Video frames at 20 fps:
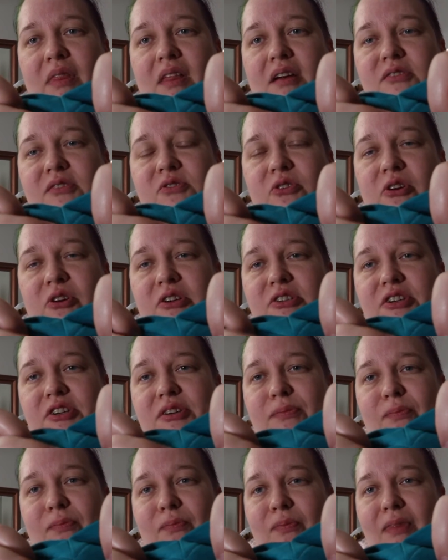
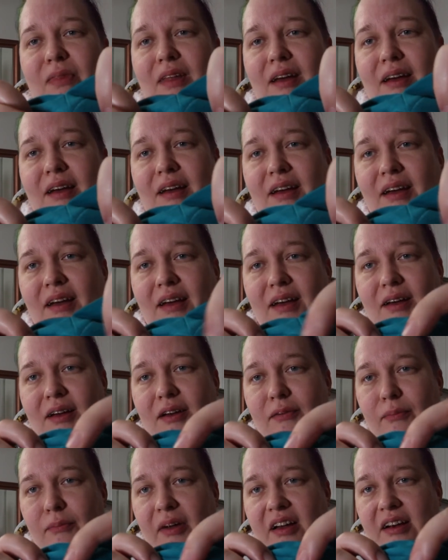serger,
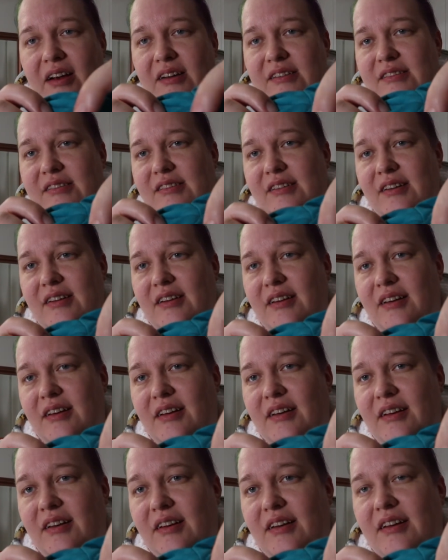because
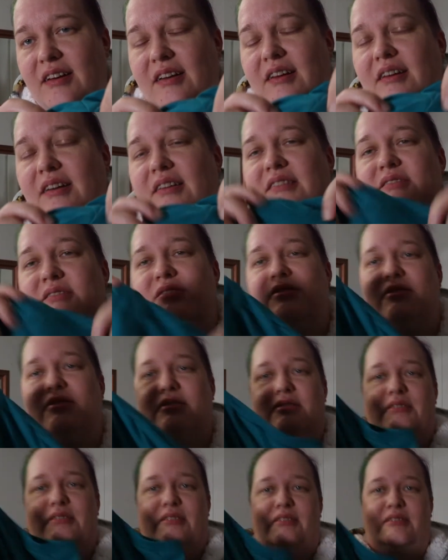
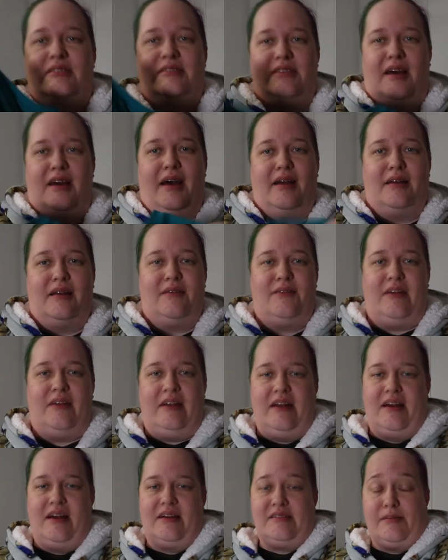sergers and
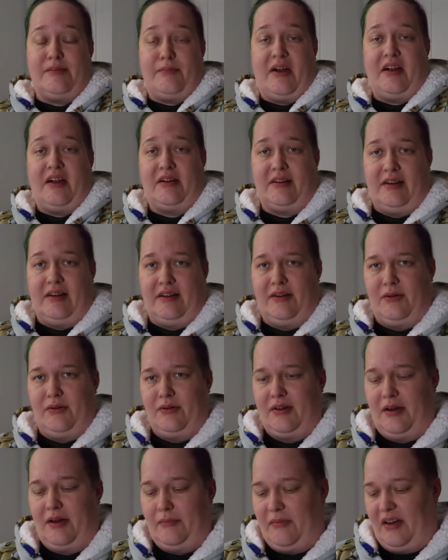V-necks apparently do
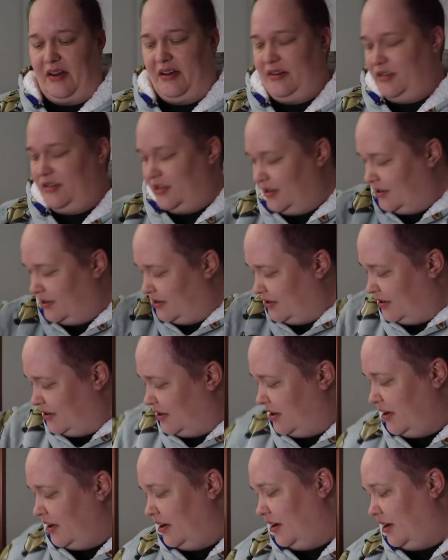not match.
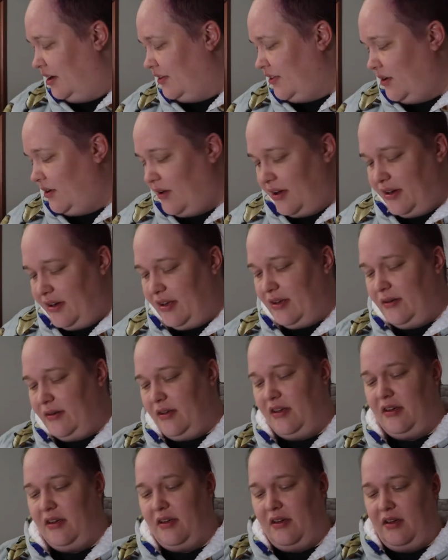Although I did
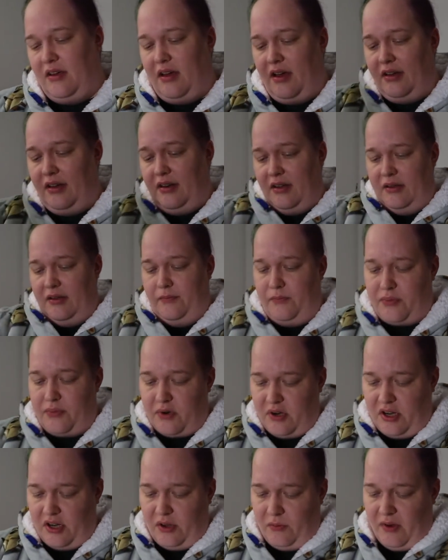
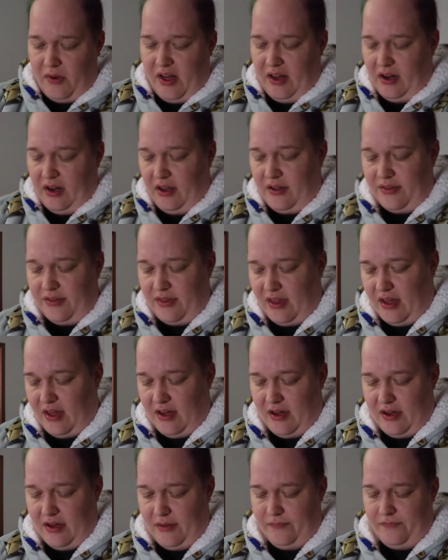pretty well on
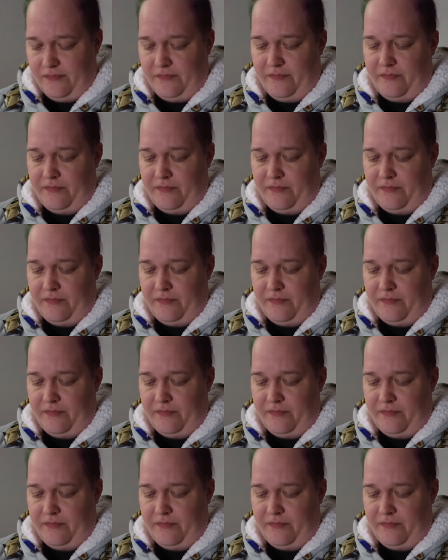the